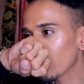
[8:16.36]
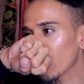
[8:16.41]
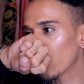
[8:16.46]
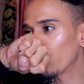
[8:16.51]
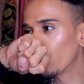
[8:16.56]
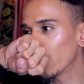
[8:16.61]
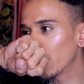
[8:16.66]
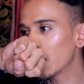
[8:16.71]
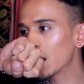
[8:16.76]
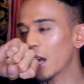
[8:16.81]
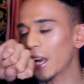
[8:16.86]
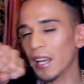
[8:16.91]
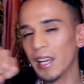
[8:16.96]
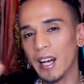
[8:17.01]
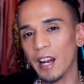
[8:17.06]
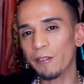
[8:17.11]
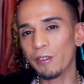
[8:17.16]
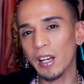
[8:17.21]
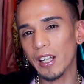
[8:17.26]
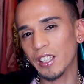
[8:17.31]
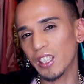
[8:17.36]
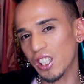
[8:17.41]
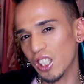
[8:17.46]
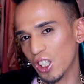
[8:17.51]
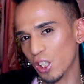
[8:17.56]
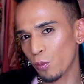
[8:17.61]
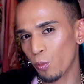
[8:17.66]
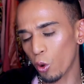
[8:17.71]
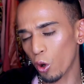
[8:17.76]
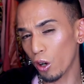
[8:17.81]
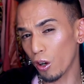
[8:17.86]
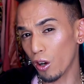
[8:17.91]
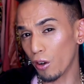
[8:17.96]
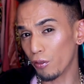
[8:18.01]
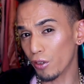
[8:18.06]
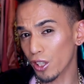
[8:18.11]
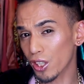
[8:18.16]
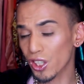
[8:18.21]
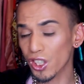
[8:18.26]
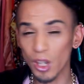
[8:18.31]
really like it. I feel like this is more
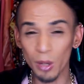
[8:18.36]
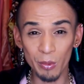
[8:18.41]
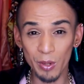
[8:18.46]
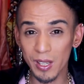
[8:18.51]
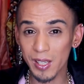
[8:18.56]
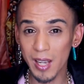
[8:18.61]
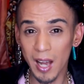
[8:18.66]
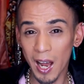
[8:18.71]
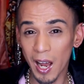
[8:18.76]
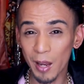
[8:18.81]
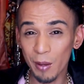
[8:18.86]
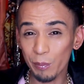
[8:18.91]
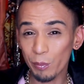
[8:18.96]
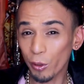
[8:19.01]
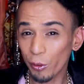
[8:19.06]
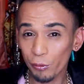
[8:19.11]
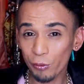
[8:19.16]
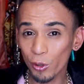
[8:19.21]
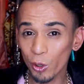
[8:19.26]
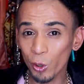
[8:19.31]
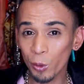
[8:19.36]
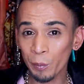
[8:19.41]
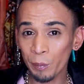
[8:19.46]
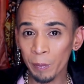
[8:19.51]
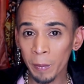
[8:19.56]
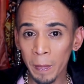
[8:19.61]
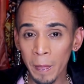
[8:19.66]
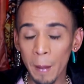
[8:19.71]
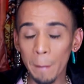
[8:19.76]
of a summertime perfume,